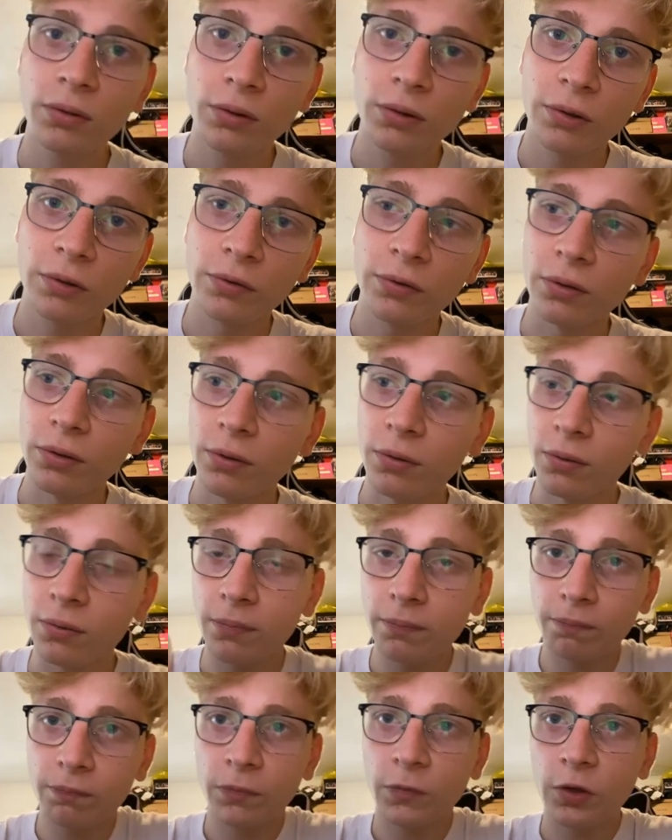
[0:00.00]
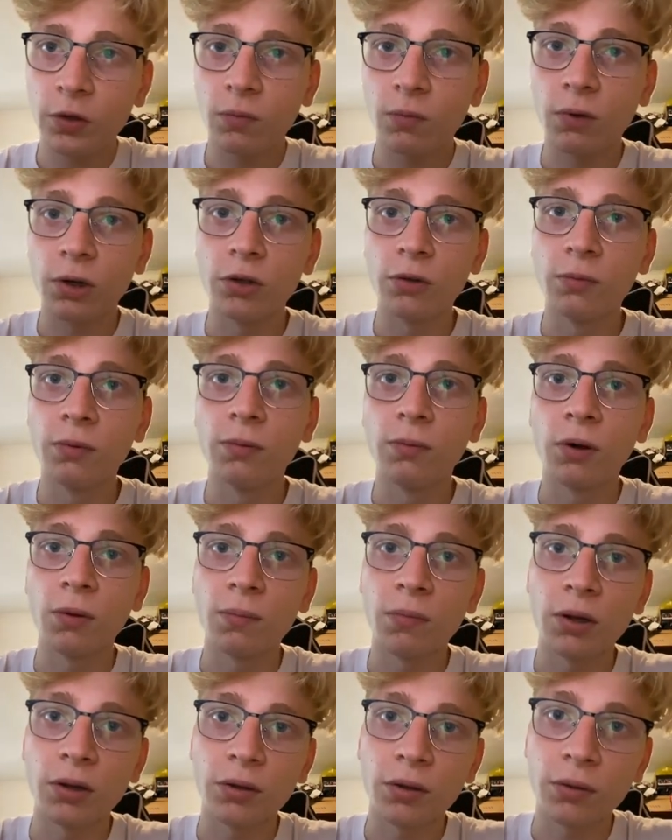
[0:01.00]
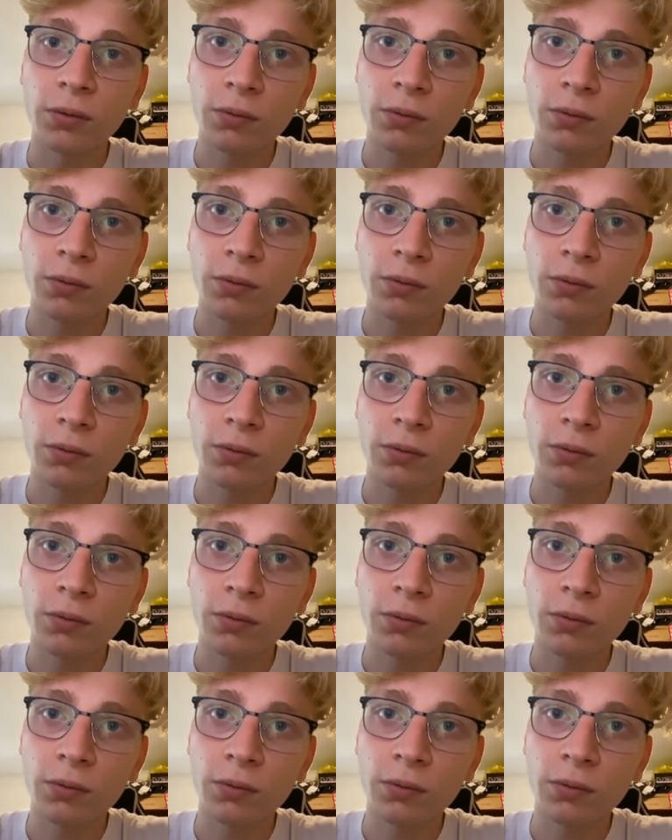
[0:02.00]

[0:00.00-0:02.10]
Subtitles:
So, why do we want money?